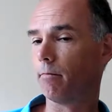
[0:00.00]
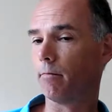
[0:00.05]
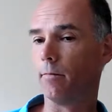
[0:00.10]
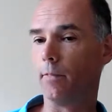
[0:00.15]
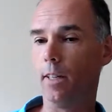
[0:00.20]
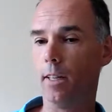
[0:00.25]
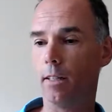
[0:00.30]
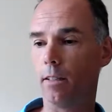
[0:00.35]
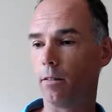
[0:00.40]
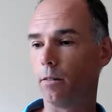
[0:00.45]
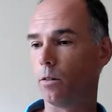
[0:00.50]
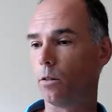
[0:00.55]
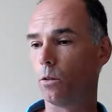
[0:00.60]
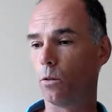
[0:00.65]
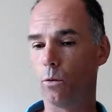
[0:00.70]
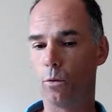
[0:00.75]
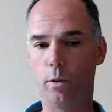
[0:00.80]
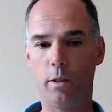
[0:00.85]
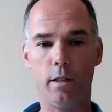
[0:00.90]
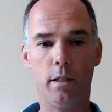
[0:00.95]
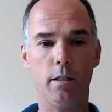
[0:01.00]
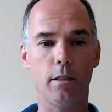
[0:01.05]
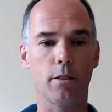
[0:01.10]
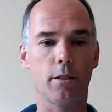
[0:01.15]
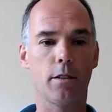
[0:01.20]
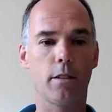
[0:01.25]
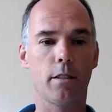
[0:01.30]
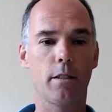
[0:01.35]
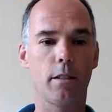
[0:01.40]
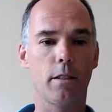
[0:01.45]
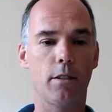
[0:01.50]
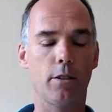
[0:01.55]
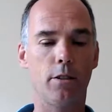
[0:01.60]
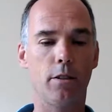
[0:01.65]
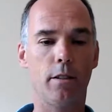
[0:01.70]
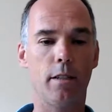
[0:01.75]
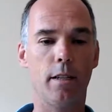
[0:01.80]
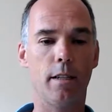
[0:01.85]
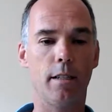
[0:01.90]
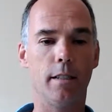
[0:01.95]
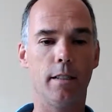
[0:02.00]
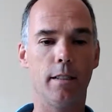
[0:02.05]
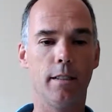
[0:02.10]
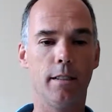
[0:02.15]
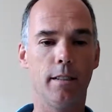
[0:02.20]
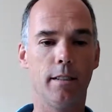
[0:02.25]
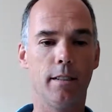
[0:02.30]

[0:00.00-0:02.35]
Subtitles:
Yeah, what else should I